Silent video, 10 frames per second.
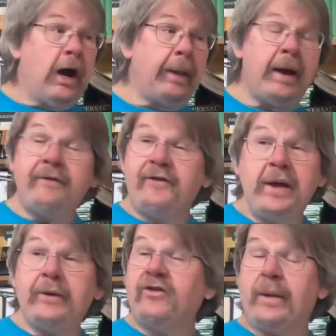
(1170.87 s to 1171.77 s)
and I
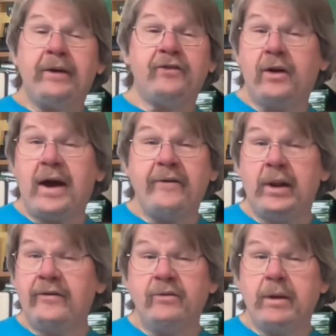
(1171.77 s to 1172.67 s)
finish and I still have
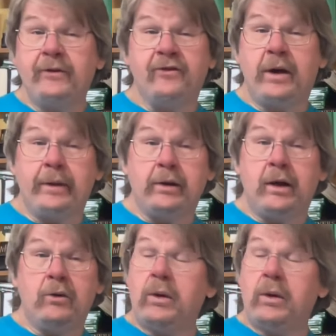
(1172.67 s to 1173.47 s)
11 minutes on the clock.